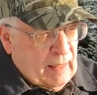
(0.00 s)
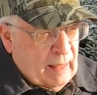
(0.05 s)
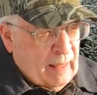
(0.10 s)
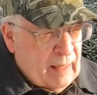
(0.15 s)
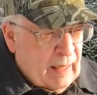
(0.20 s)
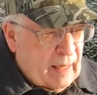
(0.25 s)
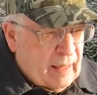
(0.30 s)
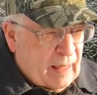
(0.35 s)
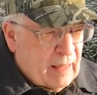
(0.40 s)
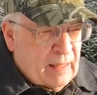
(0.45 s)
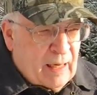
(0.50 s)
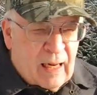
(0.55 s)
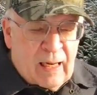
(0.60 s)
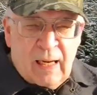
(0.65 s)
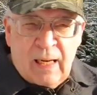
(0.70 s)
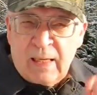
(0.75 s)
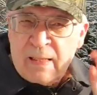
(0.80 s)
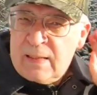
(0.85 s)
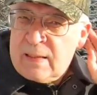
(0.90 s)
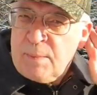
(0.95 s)
and
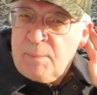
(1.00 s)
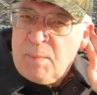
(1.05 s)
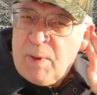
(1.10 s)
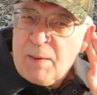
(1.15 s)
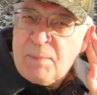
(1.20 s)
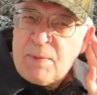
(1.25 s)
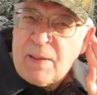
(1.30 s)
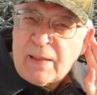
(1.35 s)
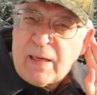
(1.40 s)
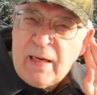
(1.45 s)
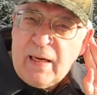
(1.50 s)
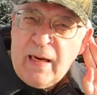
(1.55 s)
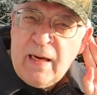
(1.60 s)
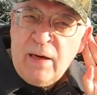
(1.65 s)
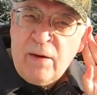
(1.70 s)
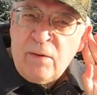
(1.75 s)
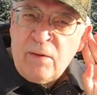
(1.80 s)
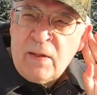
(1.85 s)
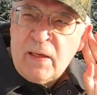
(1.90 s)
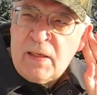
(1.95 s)
sometimes I could
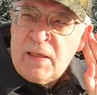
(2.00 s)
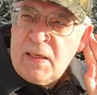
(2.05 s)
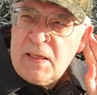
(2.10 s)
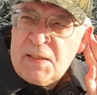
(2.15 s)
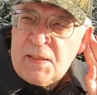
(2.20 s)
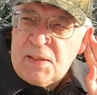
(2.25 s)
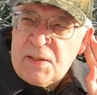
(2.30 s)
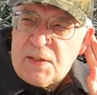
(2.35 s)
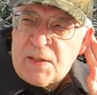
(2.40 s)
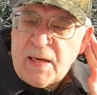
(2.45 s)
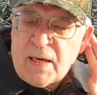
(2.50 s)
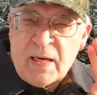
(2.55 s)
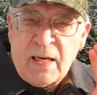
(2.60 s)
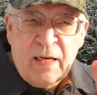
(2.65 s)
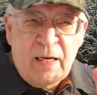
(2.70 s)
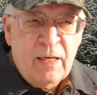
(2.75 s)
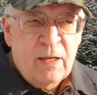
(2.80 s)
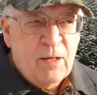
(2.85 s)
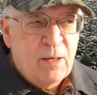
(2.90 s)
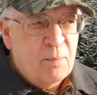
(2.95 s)
hear in the distance, I could
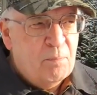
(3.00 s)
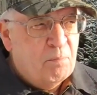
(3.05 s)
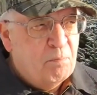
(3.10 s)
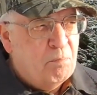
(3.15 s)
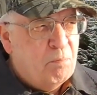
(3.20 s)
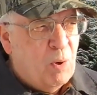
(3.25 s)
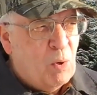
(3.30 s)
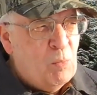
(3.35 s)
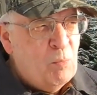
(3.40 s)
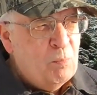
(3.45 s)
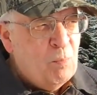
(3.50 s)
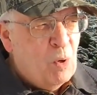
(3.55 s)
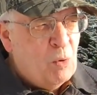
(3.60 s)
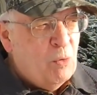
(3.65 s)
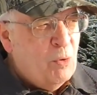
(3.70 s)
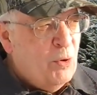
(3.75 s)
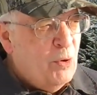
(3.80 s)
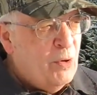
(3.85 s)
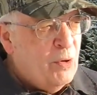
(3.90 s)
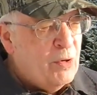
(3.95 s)
hear a boat
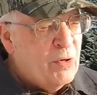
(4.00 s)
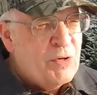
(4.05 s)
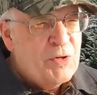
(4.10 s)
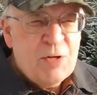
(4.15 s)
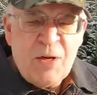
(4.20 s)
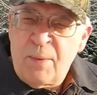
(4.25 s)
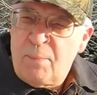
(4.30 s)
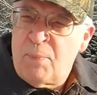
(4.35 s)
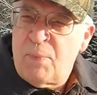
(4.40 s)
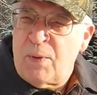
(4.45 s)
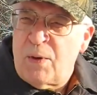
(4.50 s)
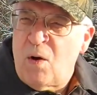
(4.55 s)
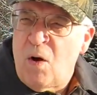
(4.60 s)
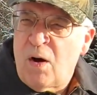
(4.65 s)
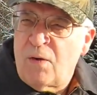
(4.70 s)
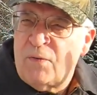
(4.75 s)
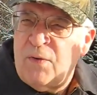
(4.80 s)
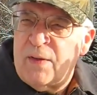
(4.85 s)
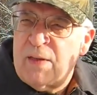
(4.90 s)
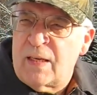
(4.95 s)
motor or something
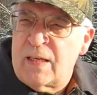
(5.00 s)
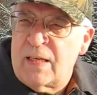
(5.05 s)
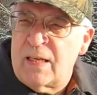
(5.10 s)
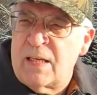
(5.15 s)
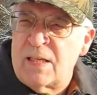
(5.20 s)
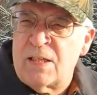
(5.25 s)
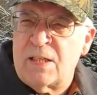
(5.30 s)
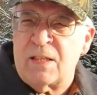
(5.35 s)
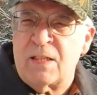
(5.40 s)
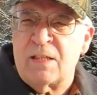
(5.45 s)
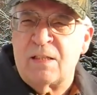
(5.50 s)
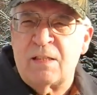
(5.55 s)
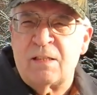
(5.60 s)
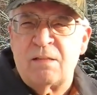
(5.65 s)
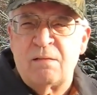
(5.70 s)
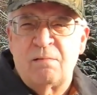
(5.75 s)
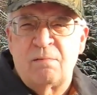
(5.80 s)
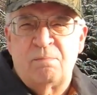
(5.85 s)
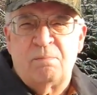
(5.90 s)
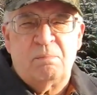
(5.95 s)
off in the distance.
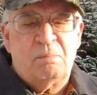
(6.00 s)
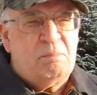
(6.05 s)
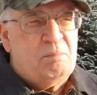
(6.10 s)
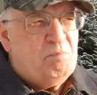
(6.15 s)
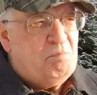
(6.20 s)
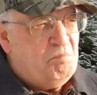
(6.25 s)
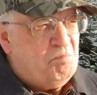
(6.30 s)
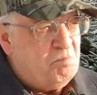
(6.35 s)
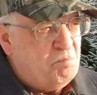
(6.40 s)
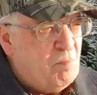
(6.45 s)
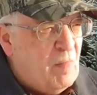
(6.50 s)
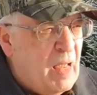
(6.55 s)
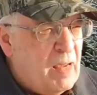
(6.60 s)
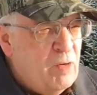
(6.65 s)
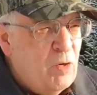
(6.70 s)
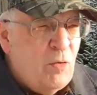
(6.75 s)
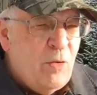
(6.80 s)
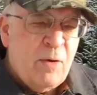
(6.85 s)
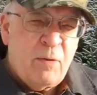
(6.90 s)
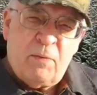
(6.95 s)
I
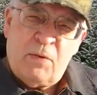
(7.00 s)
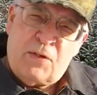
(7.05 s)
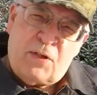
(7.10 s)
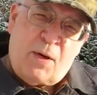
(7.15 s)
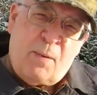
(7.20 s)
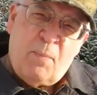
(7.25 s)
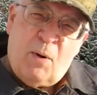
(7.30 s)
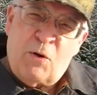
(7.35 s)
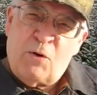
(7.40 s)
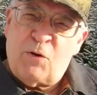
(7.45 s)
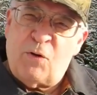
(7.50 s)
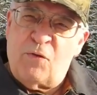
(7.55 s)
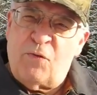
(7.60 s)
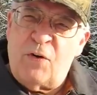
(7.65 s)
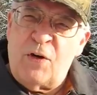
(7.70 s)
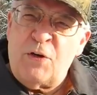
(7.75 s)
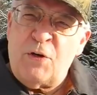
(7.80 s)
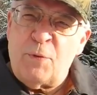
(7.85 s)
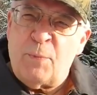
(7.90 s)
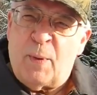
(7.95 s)
knew there was commercial
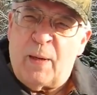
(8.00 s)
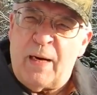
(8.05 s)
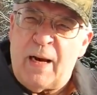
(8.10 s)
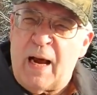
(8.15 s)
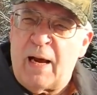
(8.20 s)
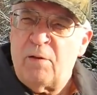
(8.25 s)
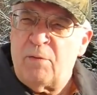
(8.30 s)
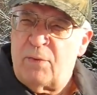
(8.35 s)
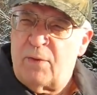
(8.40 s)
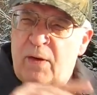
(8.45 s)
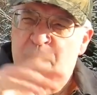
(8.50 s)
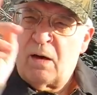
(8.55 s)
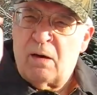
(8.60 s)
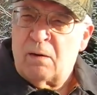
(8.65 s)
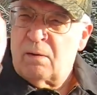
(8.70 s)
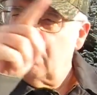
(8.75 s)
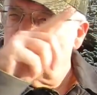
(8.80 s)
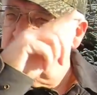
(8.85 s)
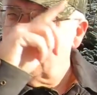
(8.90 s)
fishermen out there